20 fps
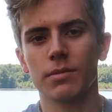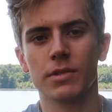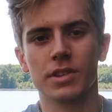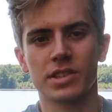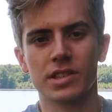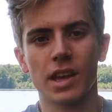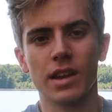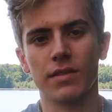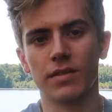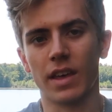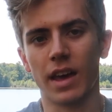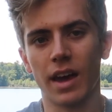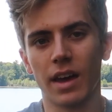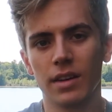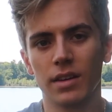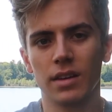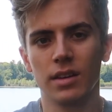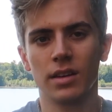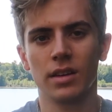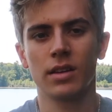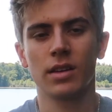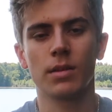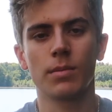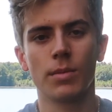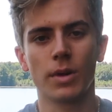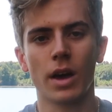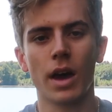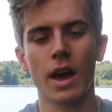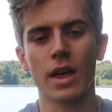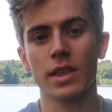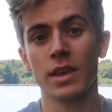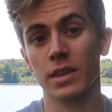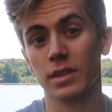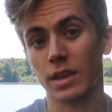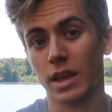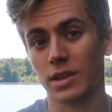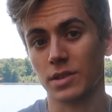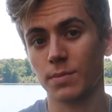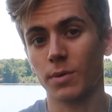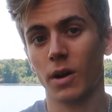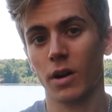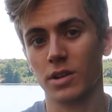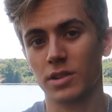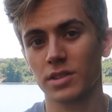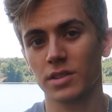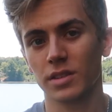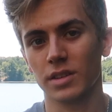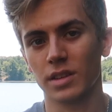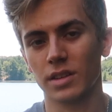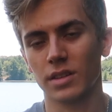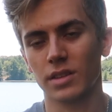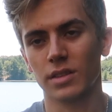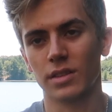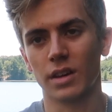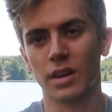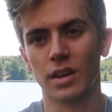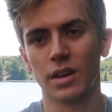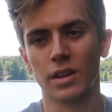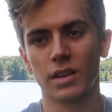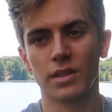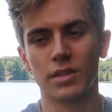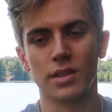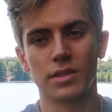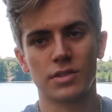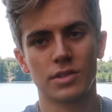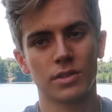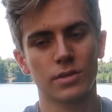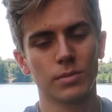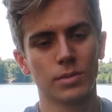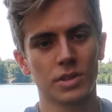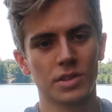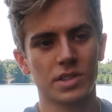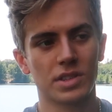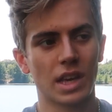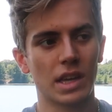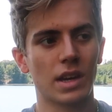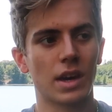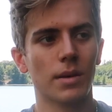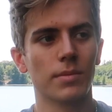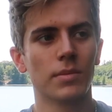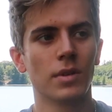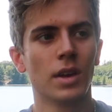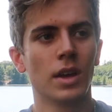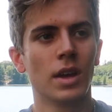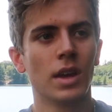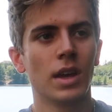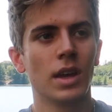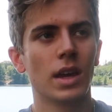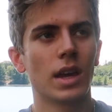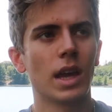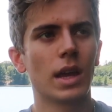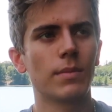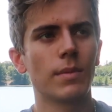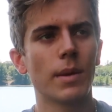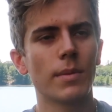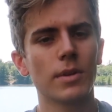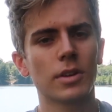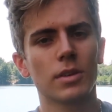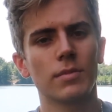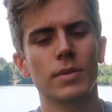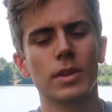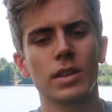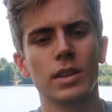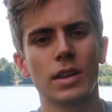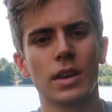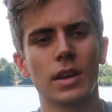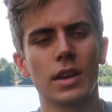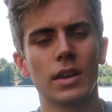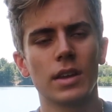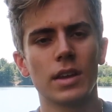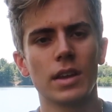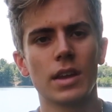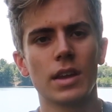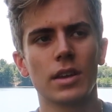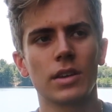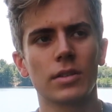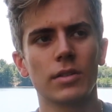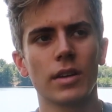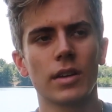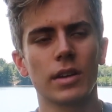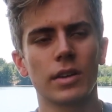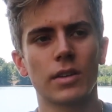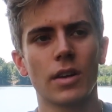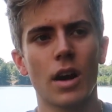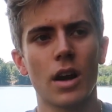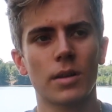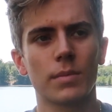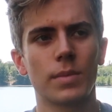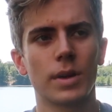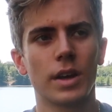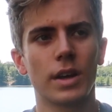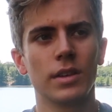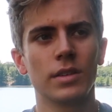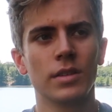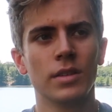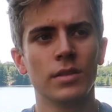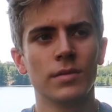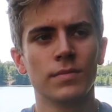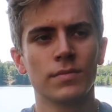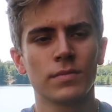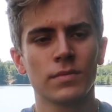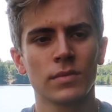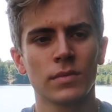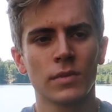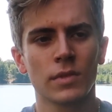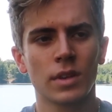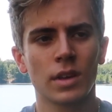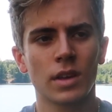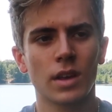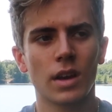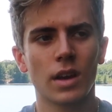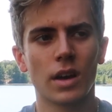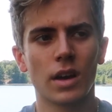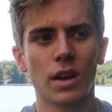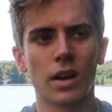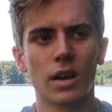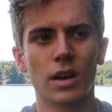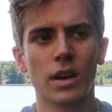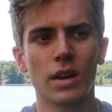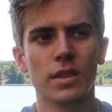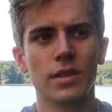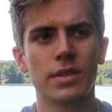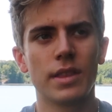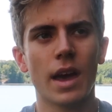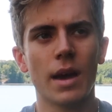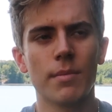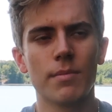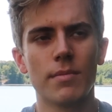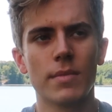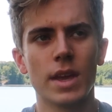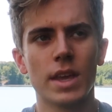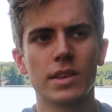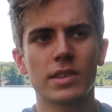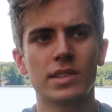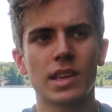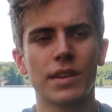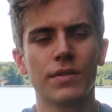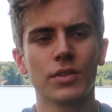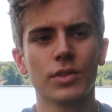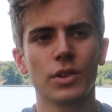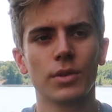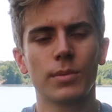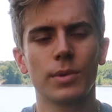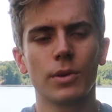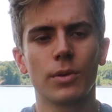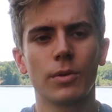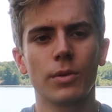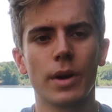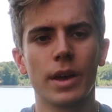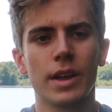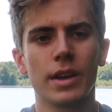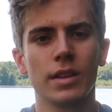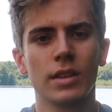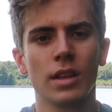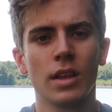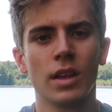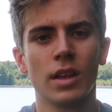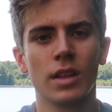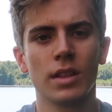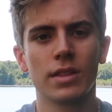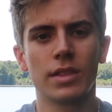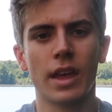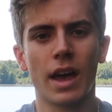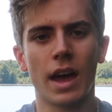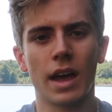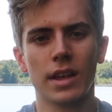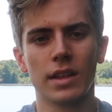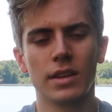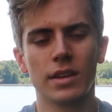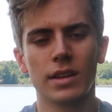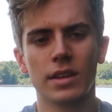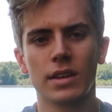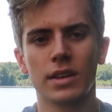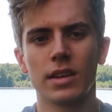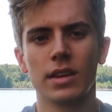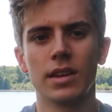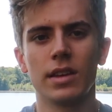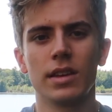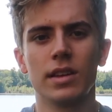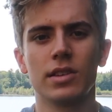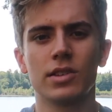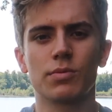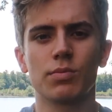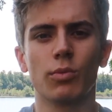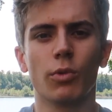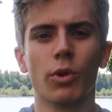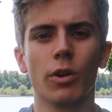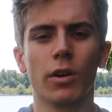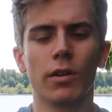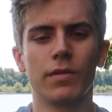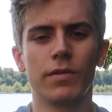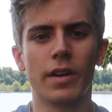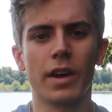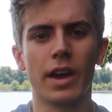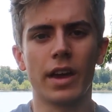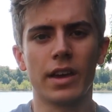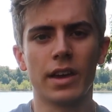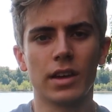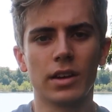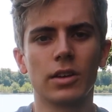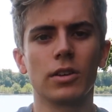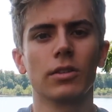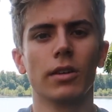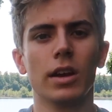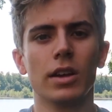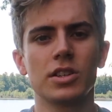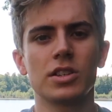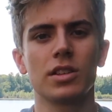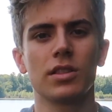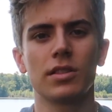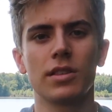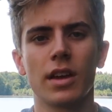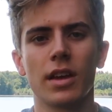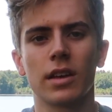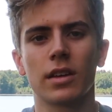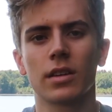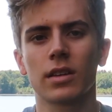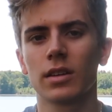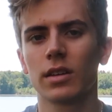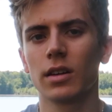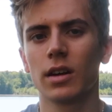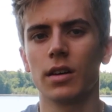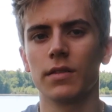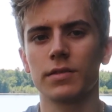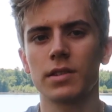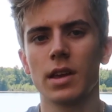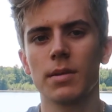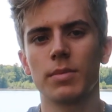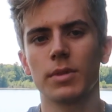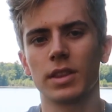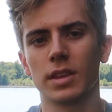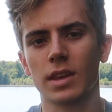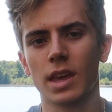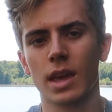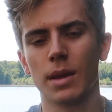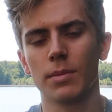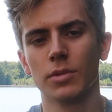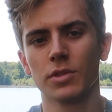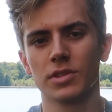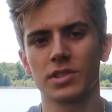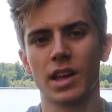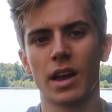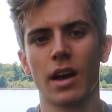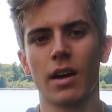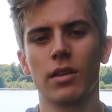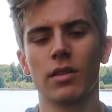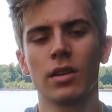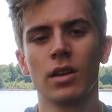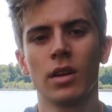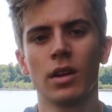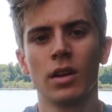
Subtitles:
did we save that? But I think that's partially the tubeless setup, and maybe it could be the integrated cockpit. That may save a little bit of weight. That is more of a integration thing of keeping the cables out,